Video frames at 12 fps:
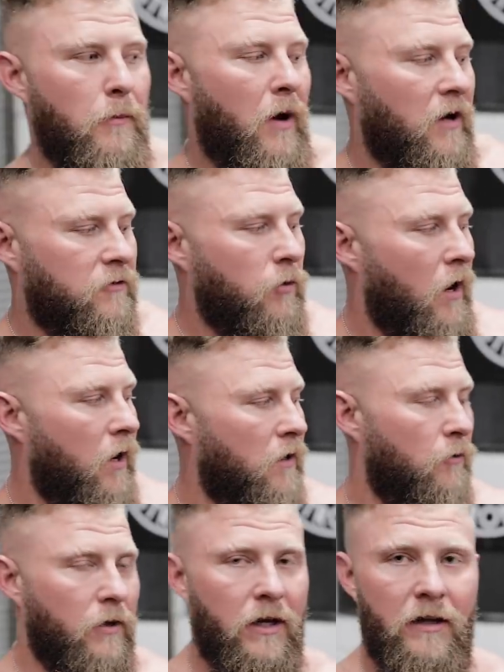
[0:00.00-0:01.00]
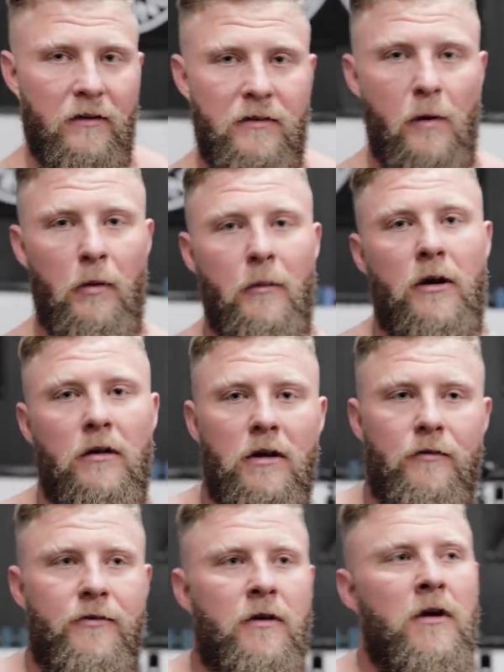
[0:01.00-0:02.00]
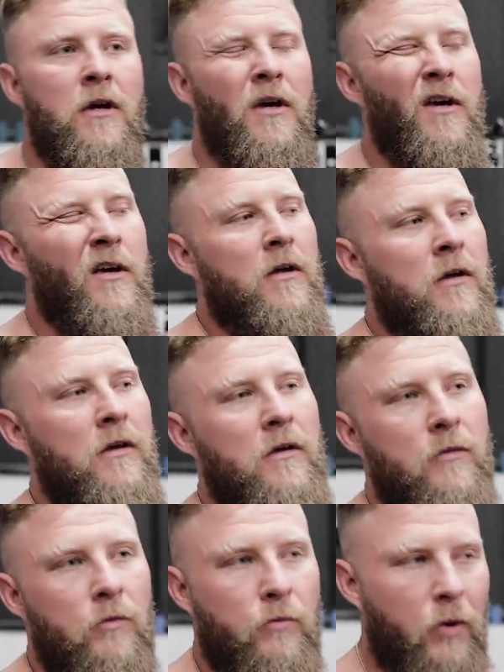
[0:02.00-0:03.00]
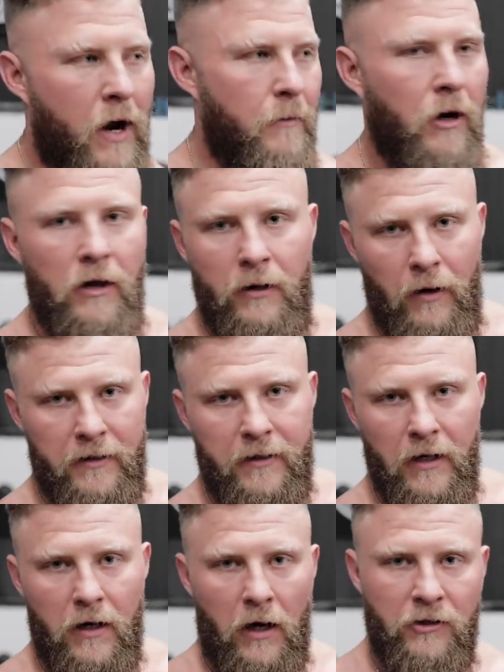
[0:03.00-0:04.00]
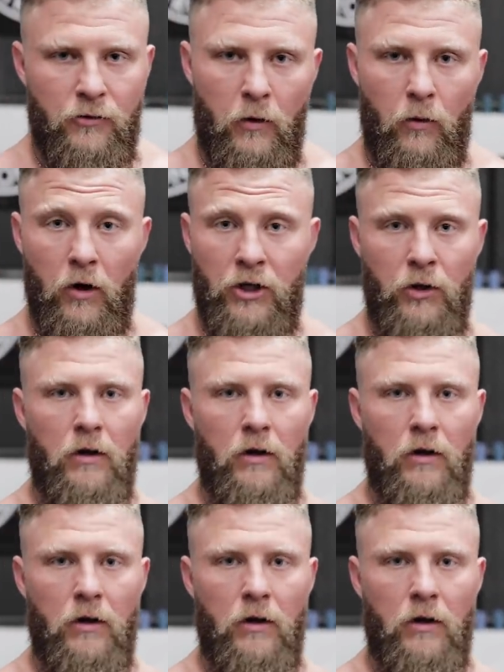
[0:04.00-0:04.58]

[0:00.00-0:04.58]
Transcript: the box squat, we hit the supplemental lift. Primarily right there, I just wanna work